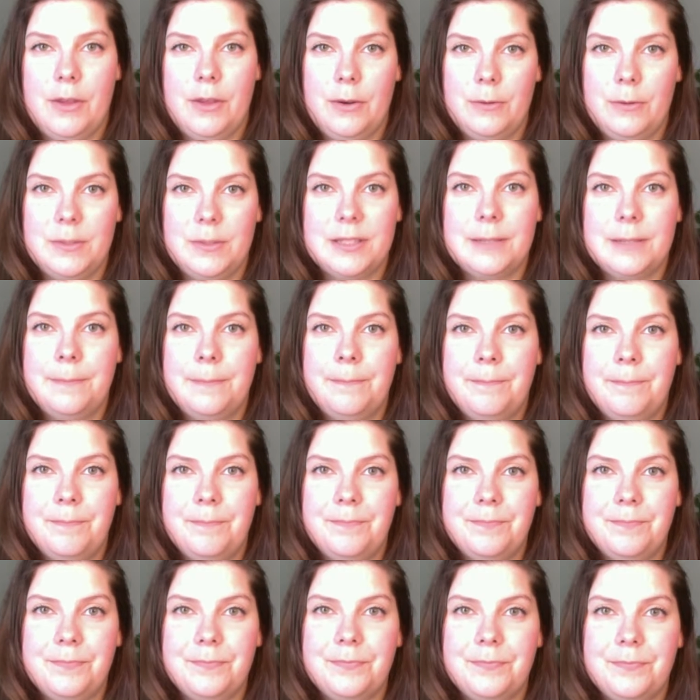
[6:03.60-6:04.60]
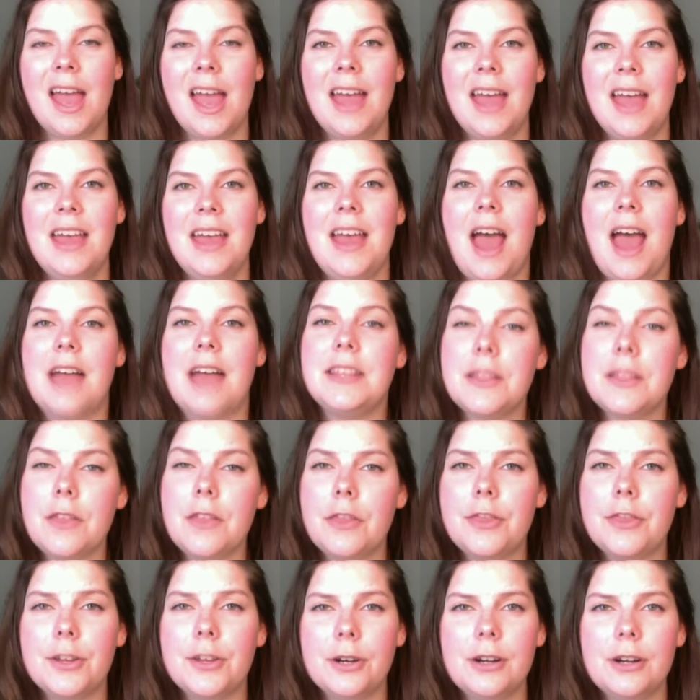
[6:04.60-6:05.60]
those. And then the
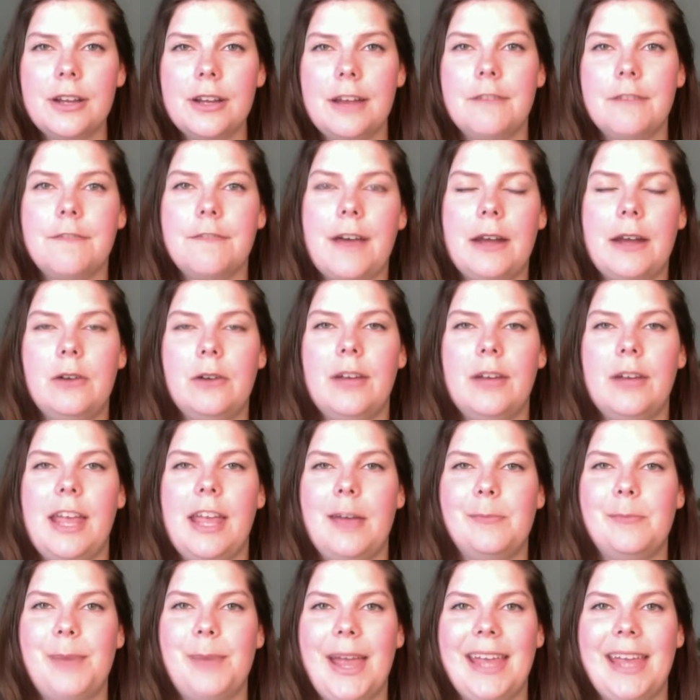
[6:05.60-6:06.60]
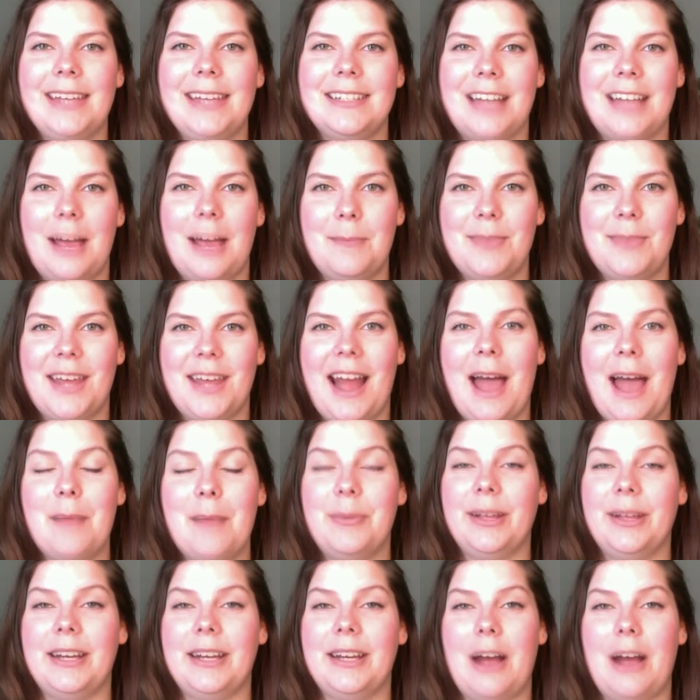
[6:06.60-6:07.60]
third and final campaign type that I
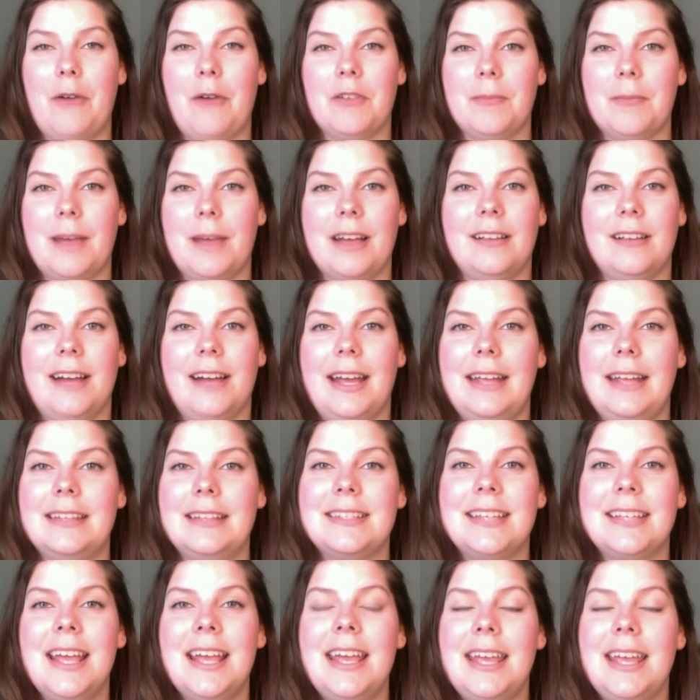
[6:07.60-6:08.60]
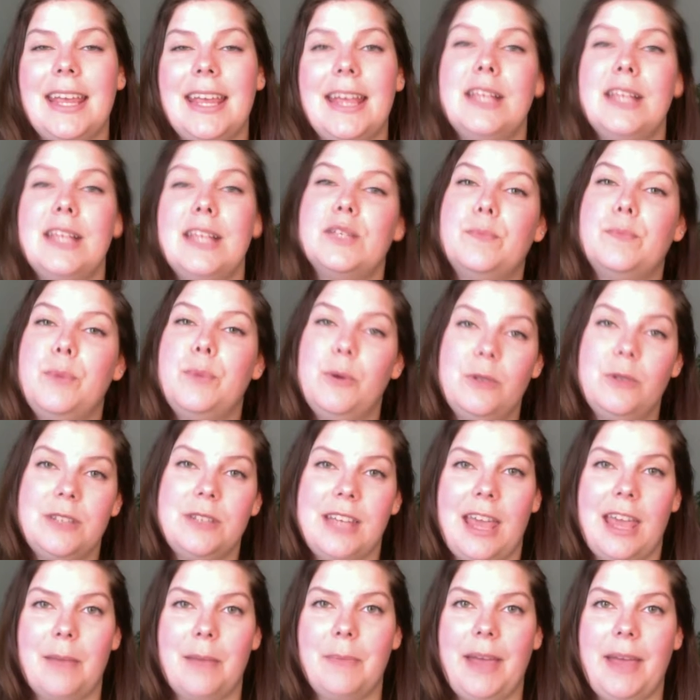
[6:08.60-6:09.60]
plan out with my clients is
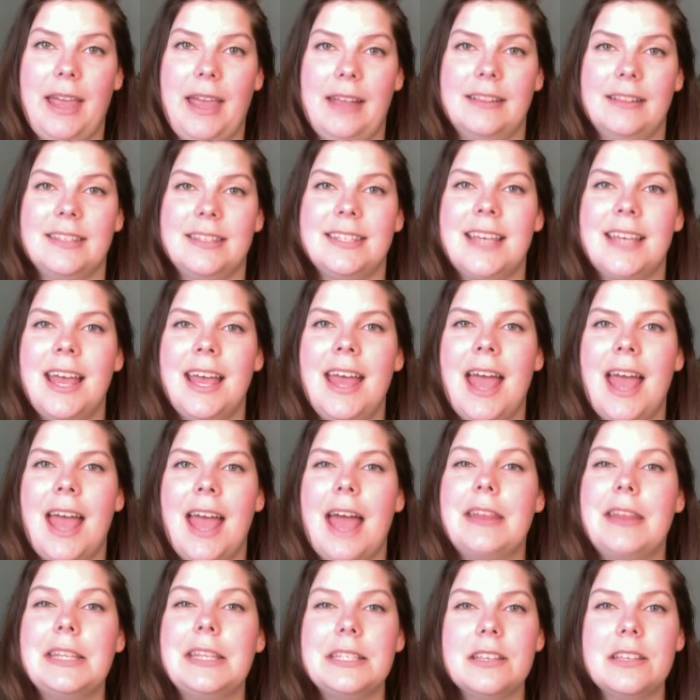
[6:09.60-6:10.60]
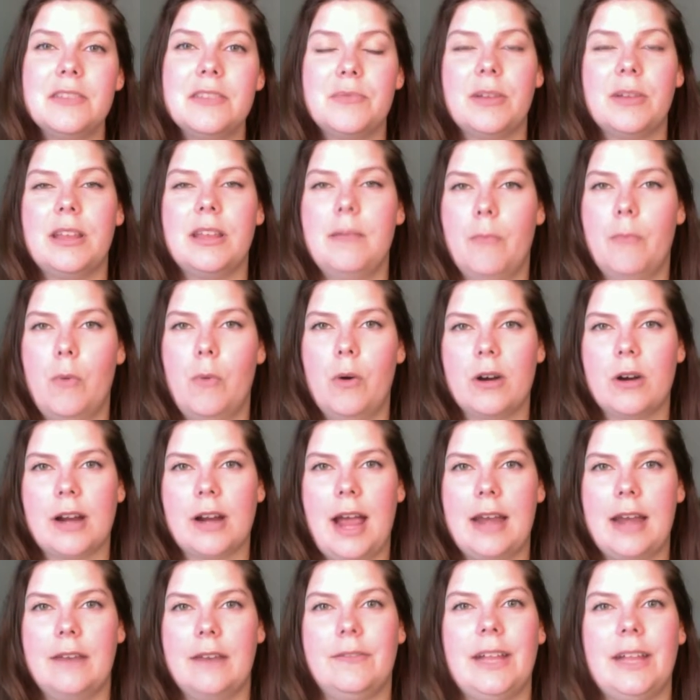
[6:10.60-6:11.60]
boost campaigns. And this is really more
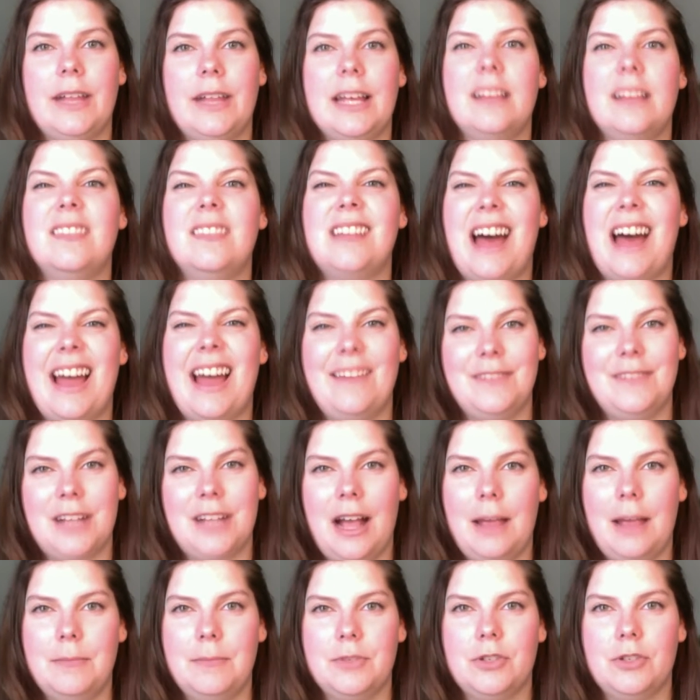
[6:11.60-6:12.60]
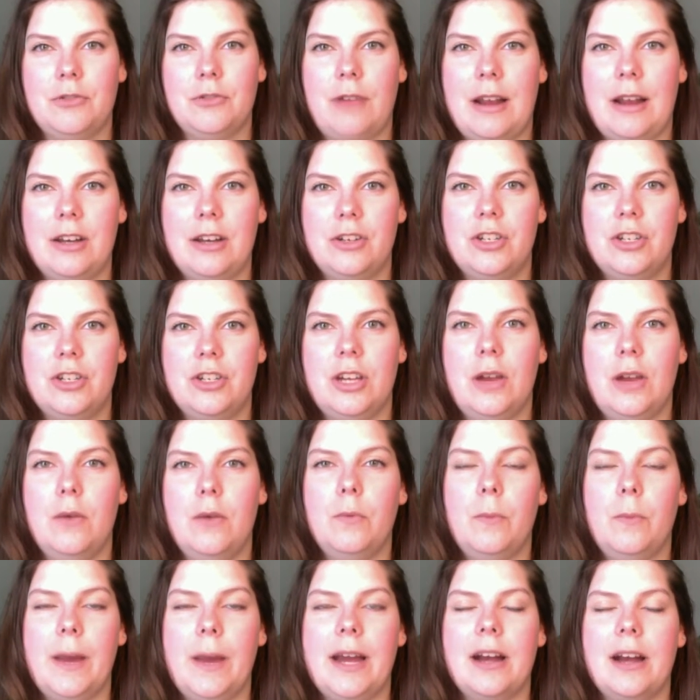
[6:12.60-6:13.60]
kind of like a live time strategy,
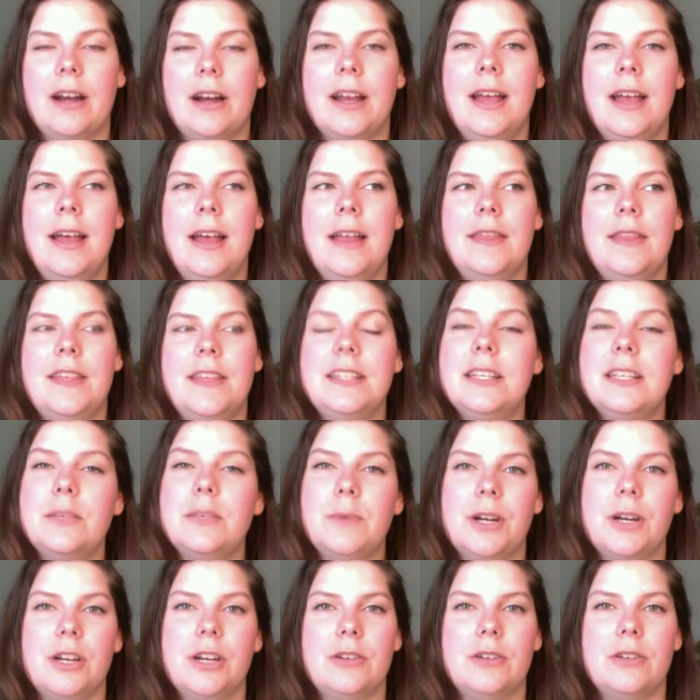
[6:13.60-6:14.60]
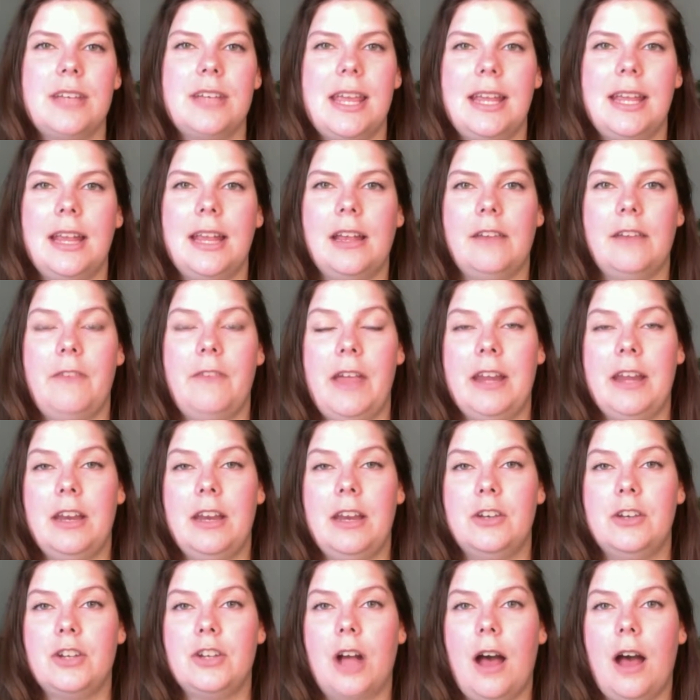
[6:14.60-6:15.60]
where this is where you're taking
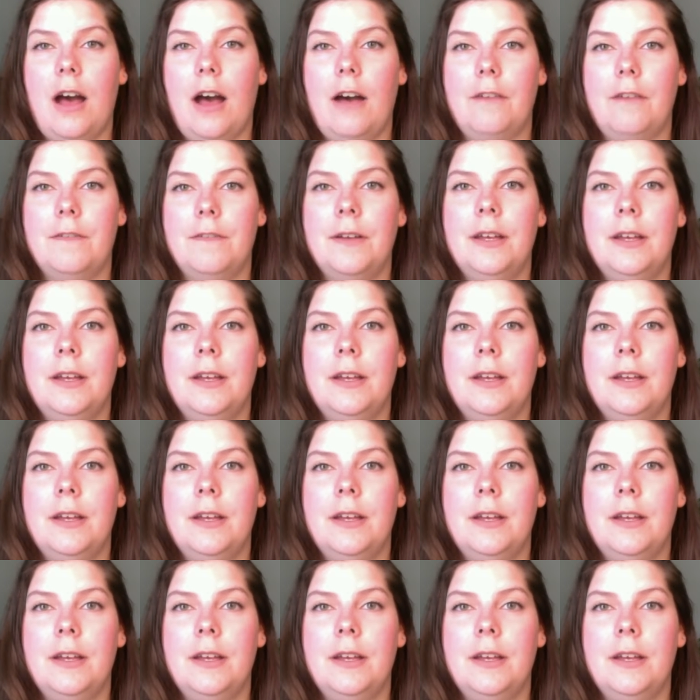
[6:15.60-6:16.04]
advantage of